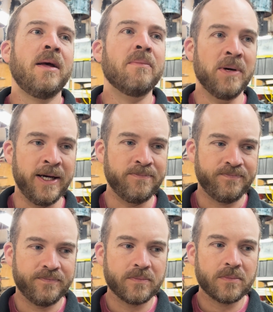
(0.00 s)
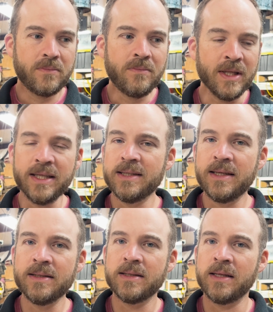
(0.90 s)
But this
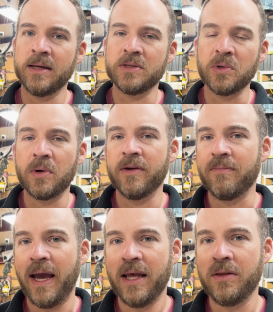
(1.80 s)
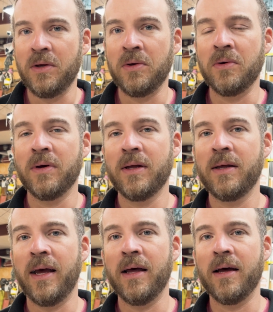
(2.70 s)
is the story of Matthew,
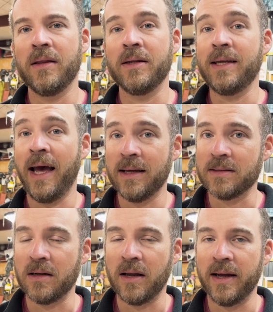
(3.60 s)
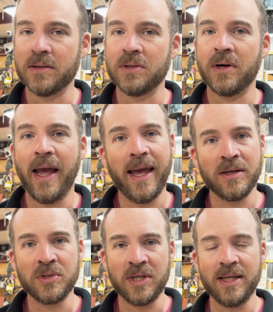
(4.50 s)
the tax collector,
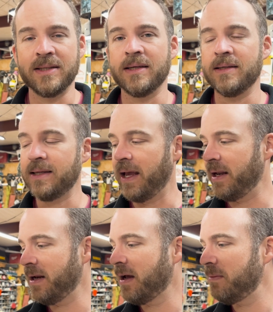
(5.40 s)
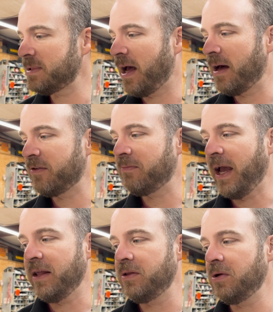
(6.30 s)
and Jesus. And it comes out of
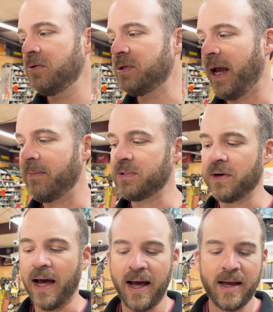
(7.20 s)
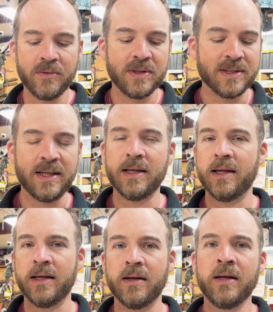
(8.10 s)
Matthew chapter 9. We see it
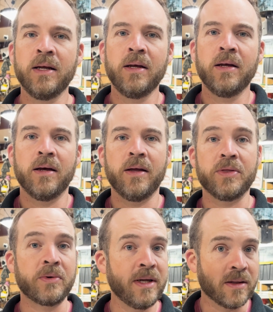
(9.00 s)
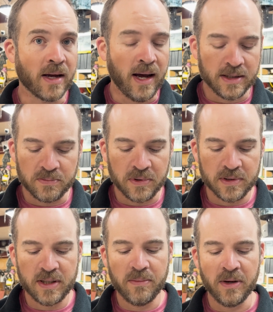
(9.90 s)
in three of the
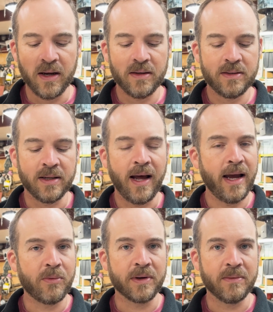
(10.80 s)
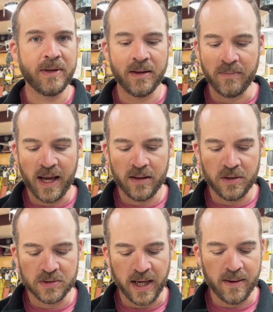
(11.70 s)
Gospels, but tonight we're going to be in
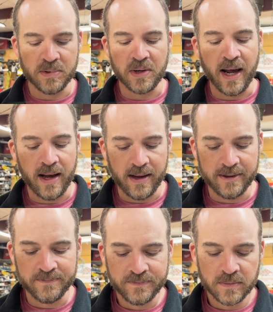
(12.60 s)
Matthew chapter 9,